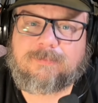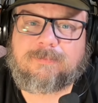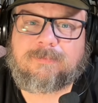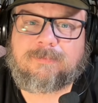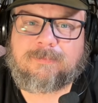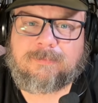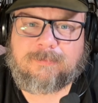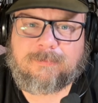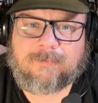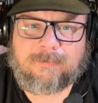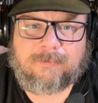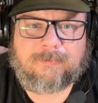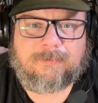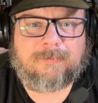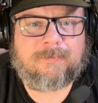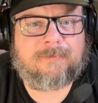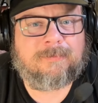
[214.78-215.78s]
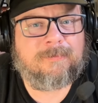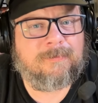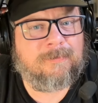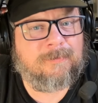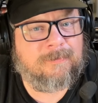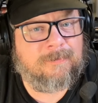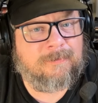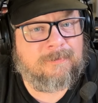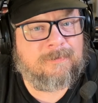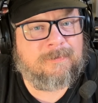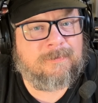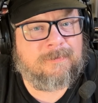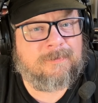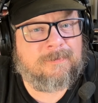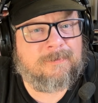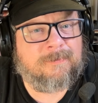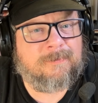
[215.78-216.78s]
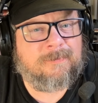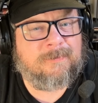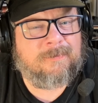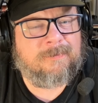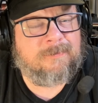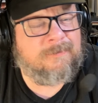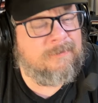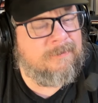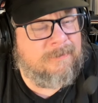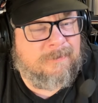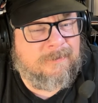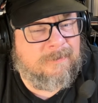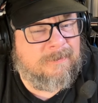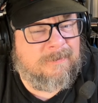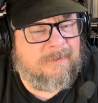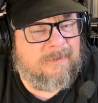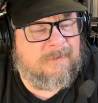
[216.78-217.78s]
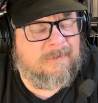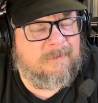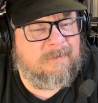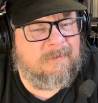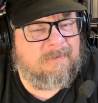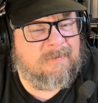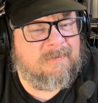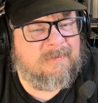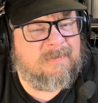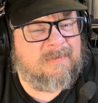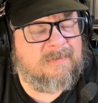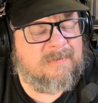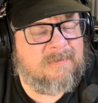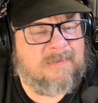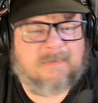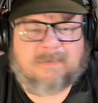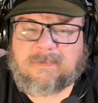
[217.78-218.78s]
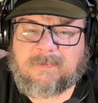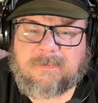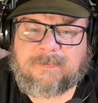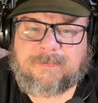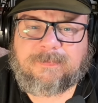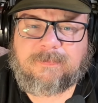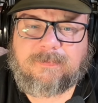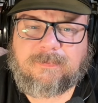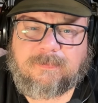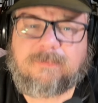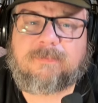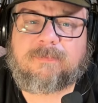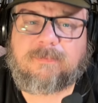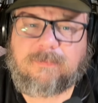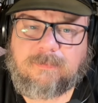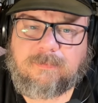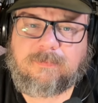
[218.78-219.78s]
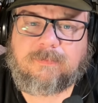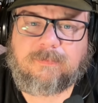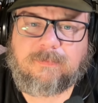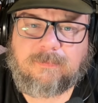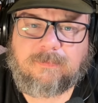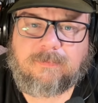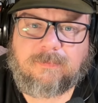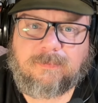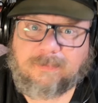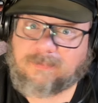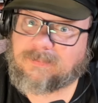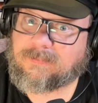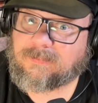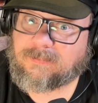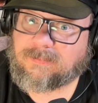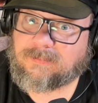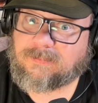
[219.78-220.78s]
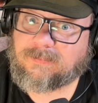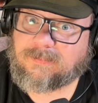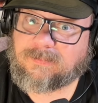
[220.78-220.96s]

call. This is Smart doing today. Uh, yes. Did, did I speak to you before, or you a different supervisor?